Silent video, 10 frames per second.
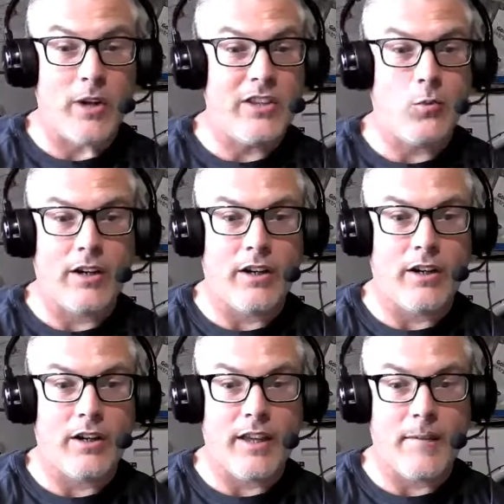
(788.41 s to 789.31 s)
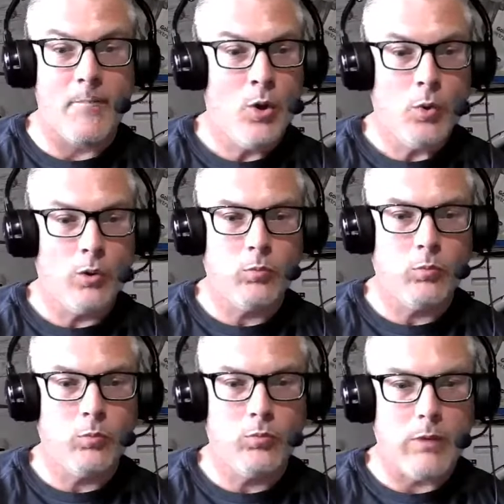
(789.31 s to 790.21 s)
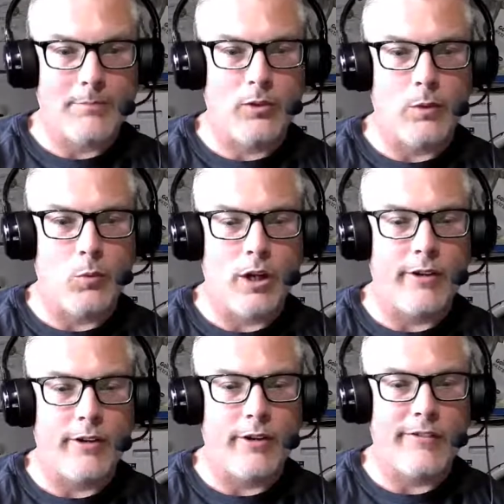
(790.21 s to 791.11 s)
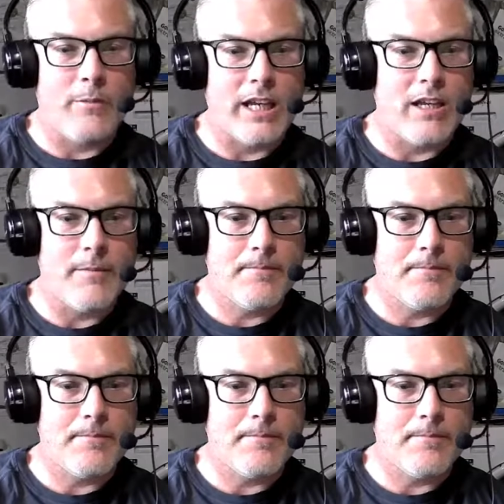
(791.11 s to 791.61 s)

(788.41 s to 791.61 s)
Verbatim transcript: Either one of them would absolutely work for me.